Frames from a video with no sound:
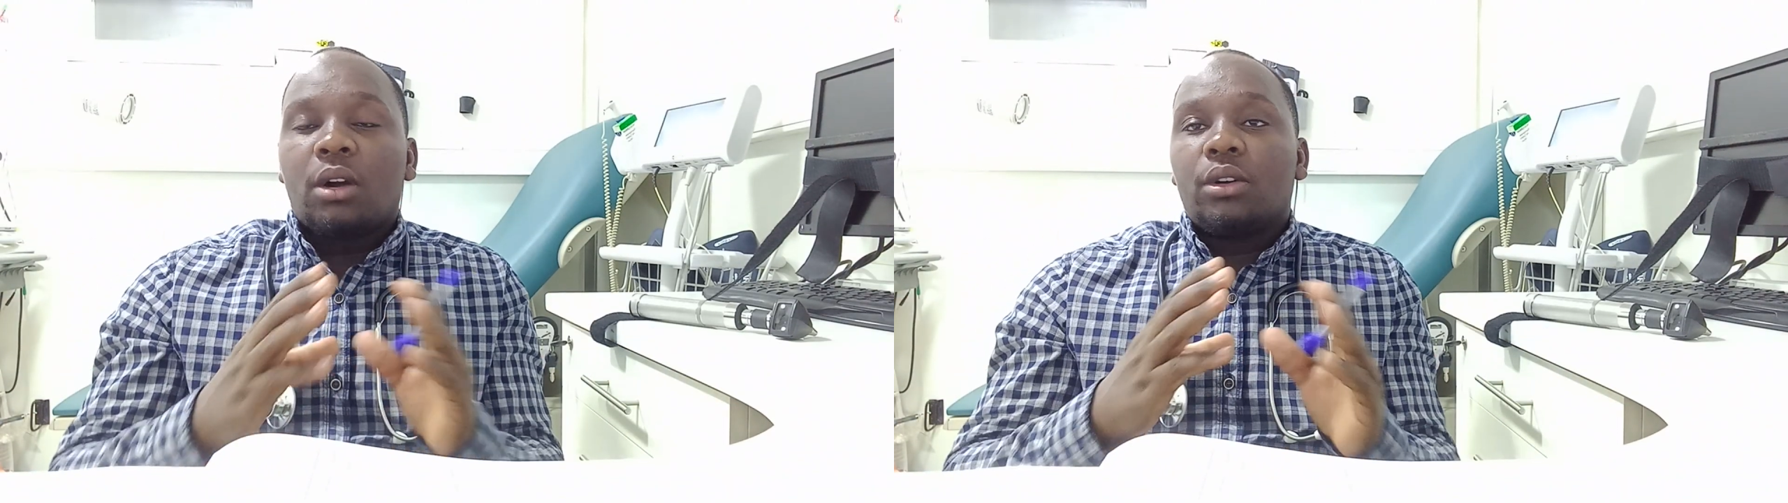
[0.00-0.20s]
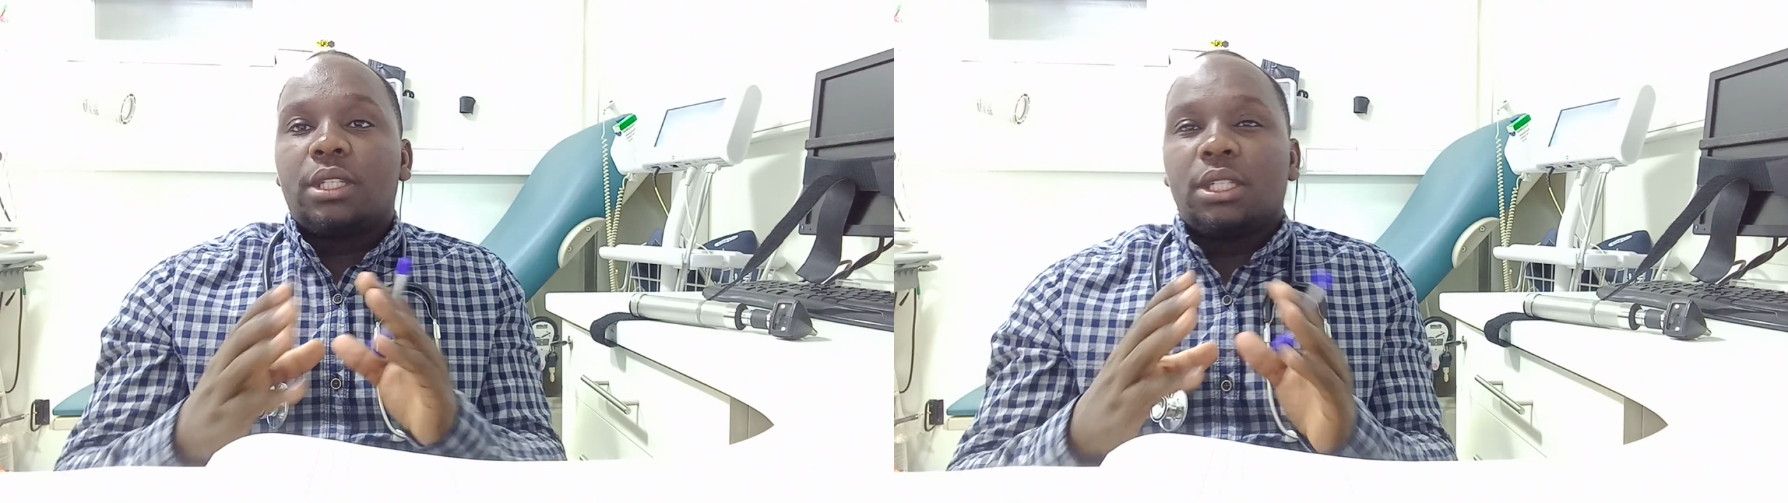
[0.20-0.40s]

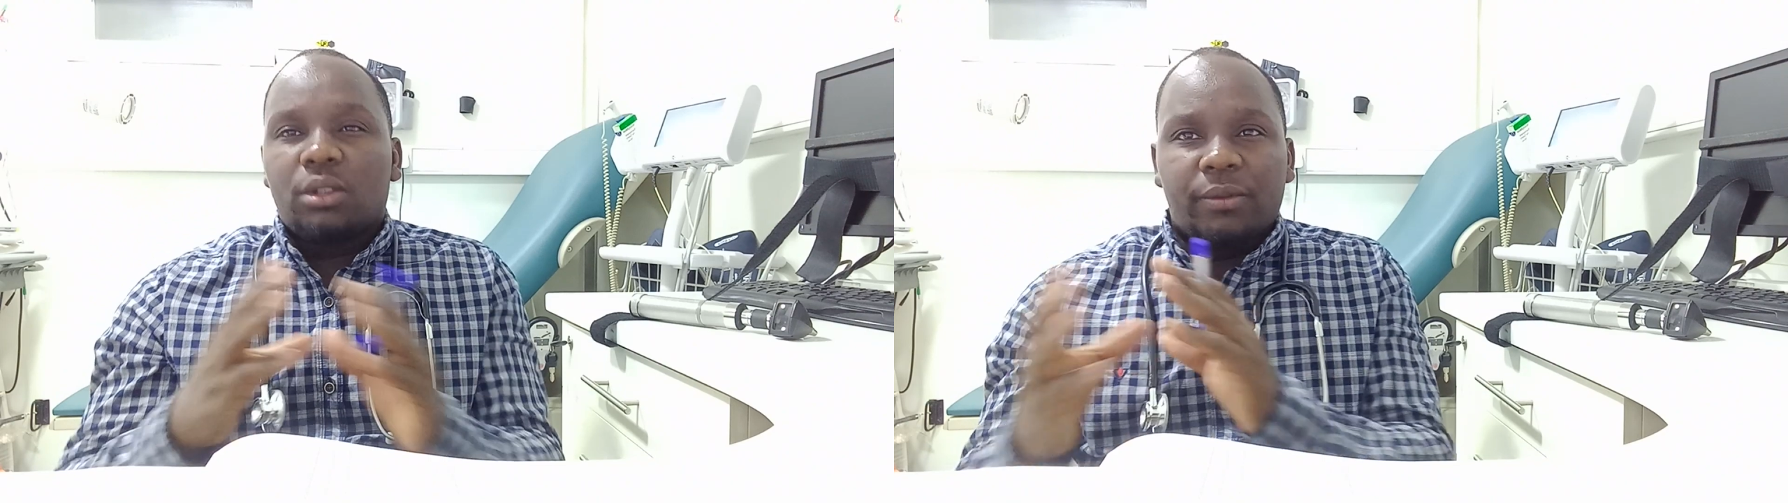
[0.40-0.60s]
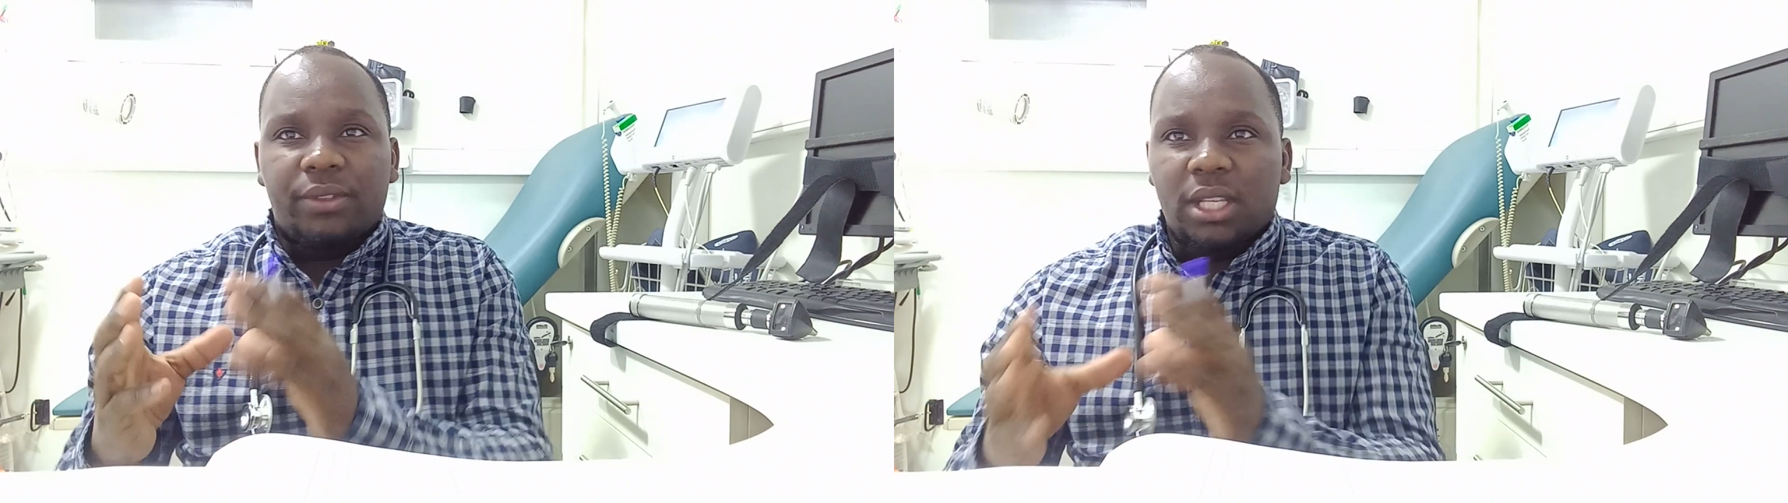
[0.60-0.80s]

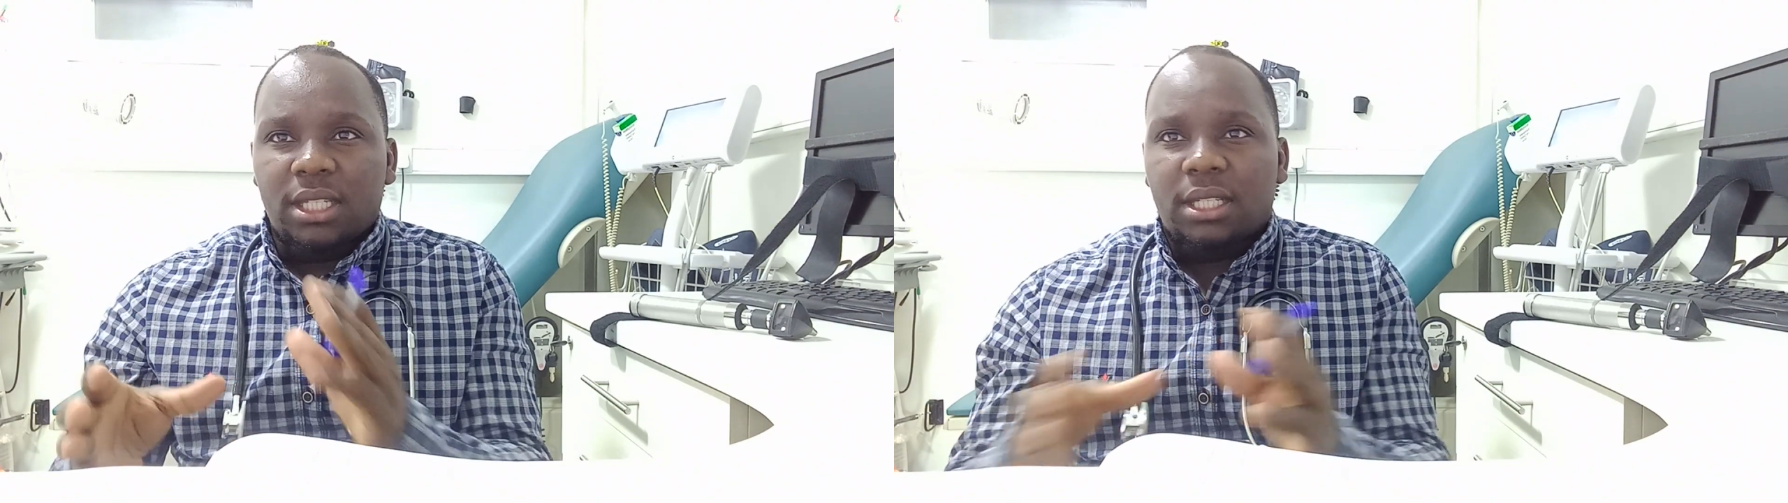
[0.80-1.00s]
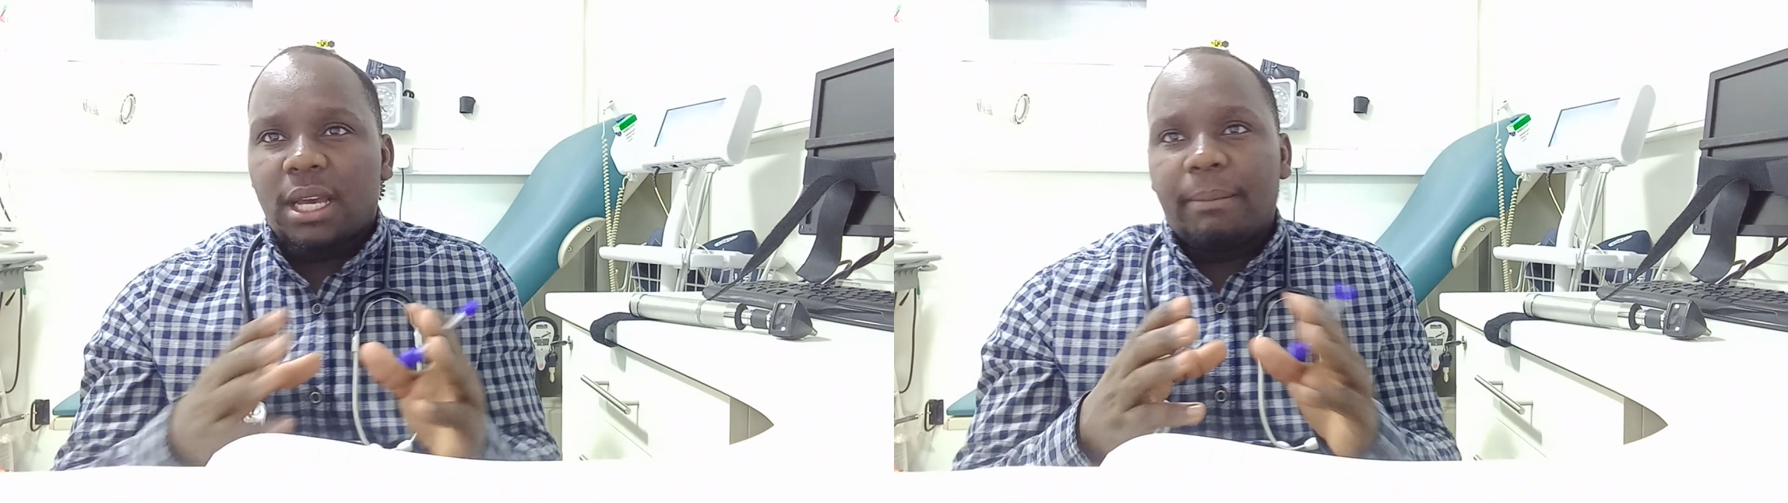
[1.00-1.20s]
causes of
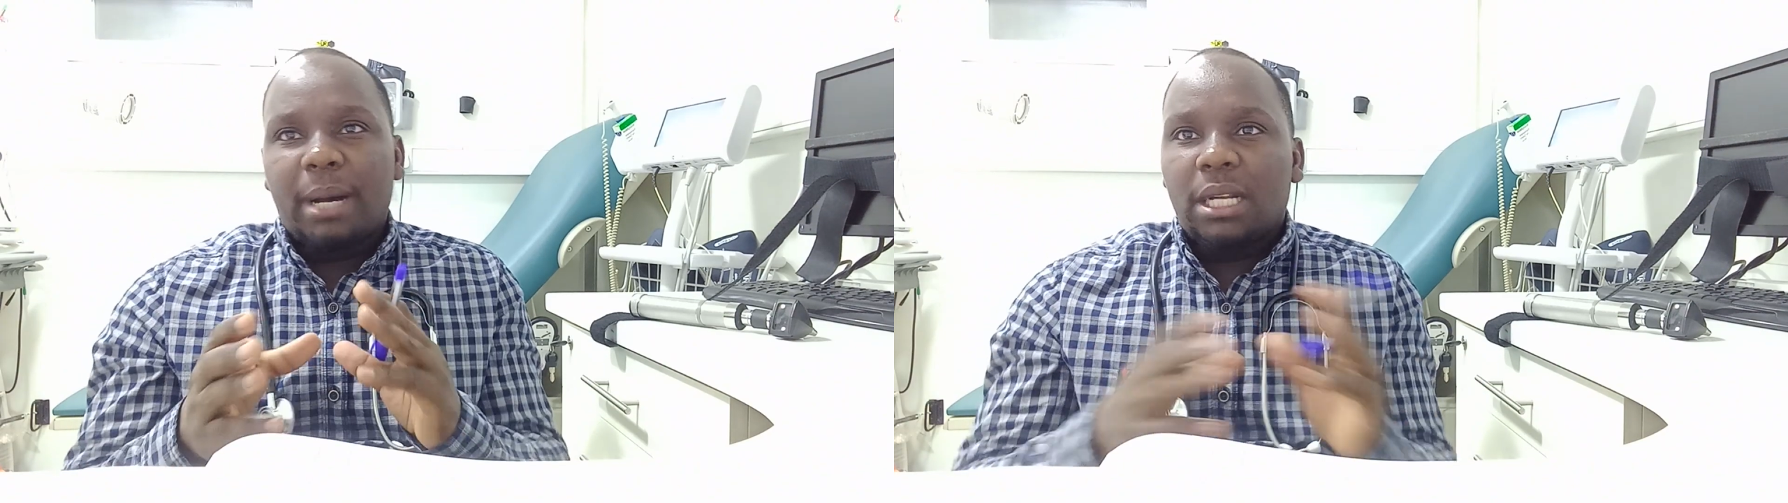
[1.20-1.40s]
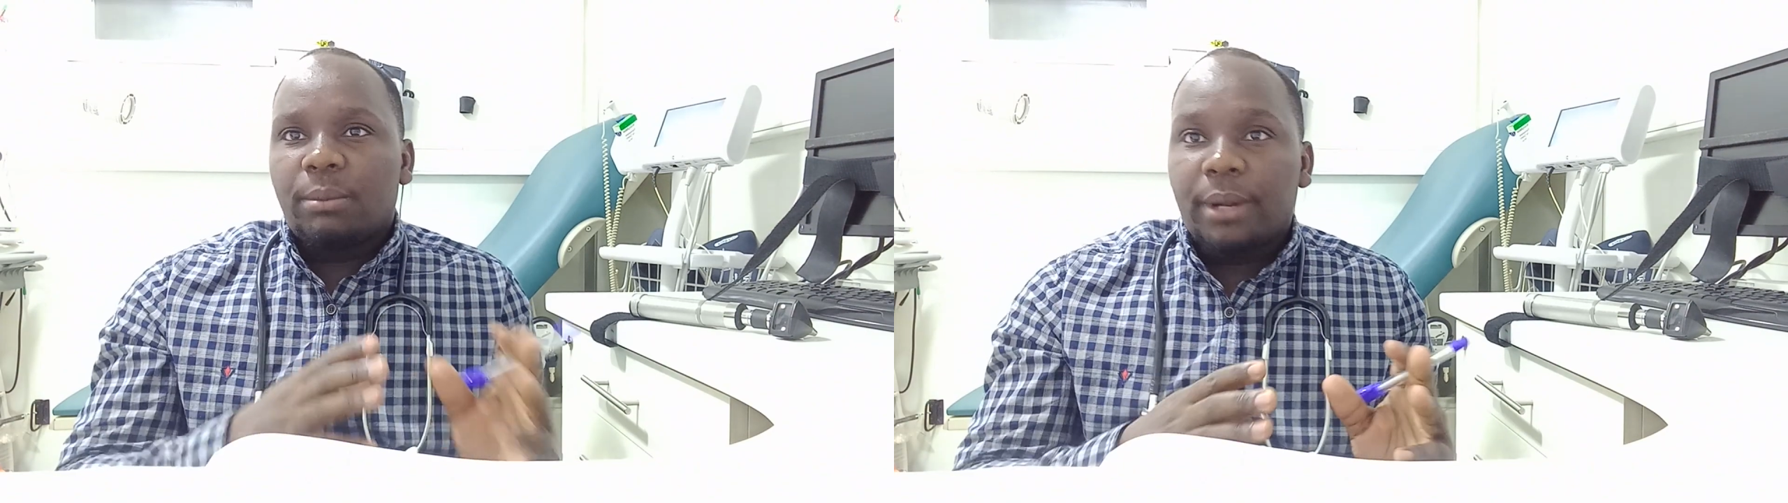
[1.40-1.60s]
this
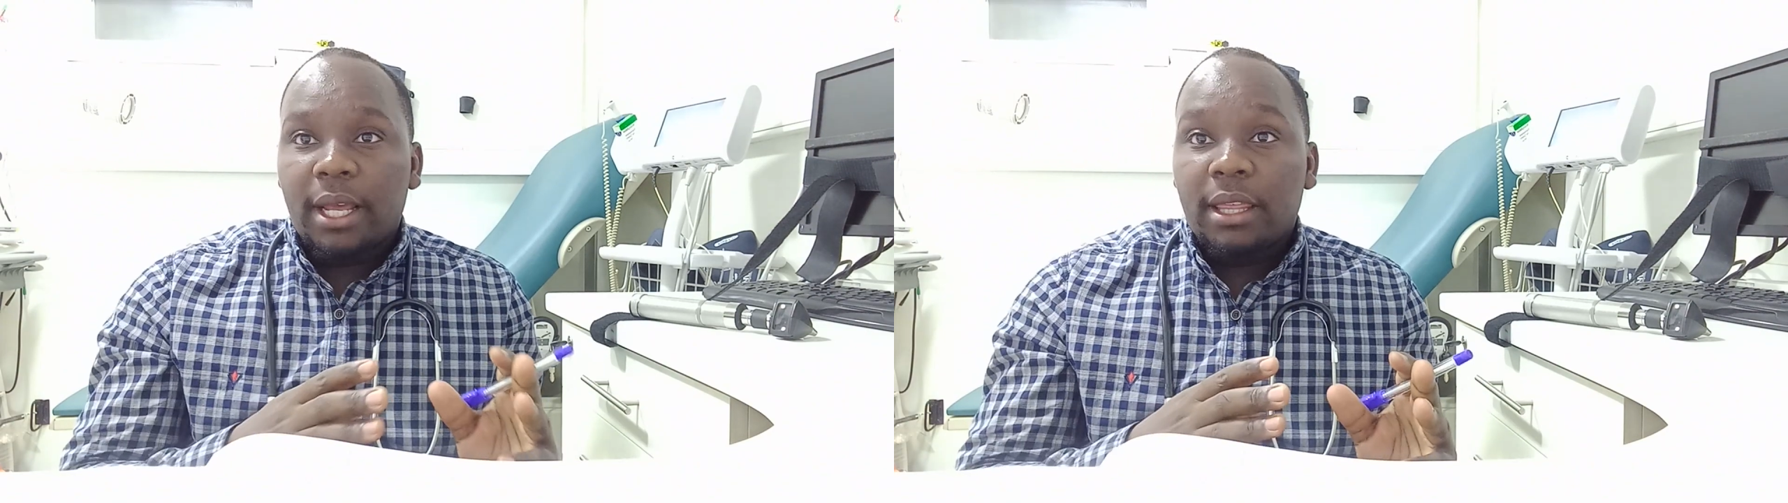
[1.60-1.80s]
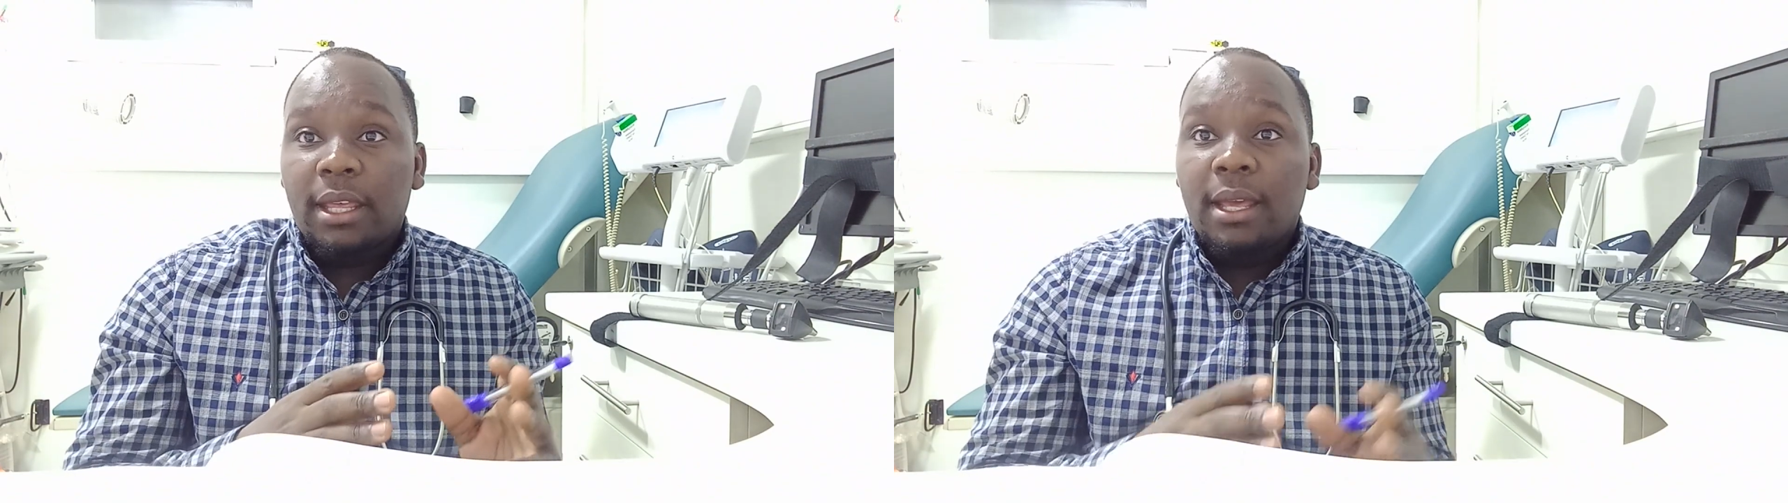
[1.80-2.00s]
bad
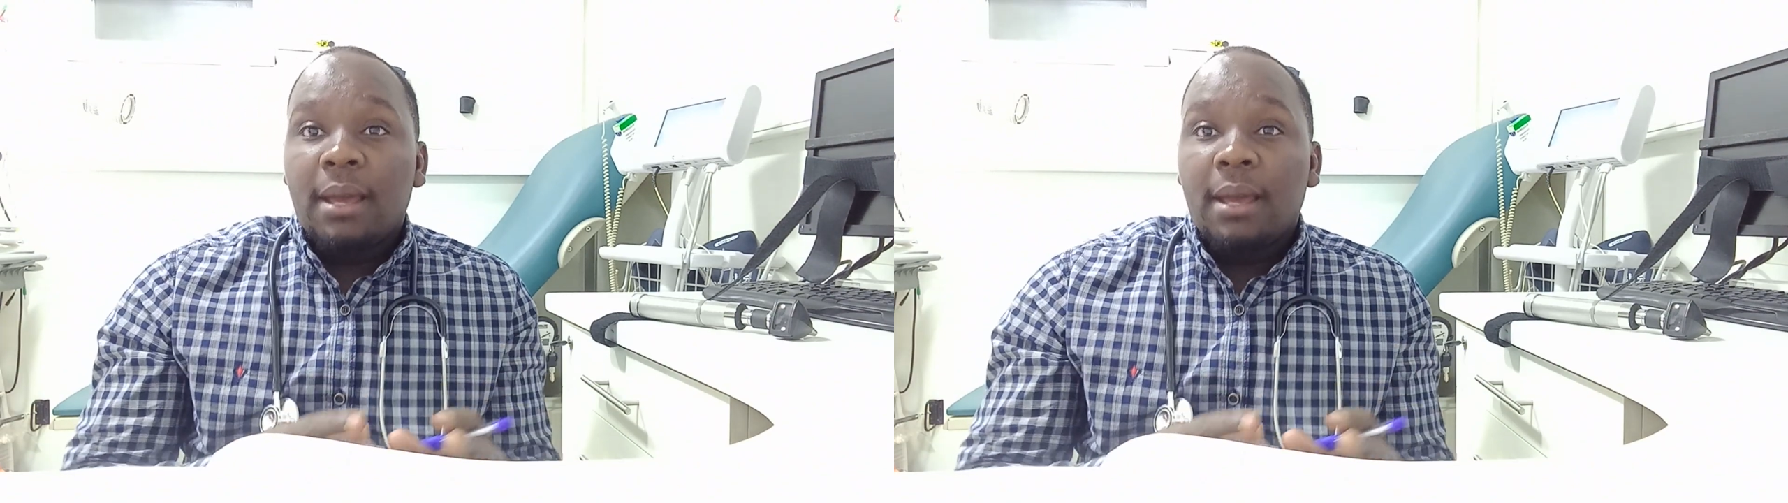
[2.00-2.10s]
breath.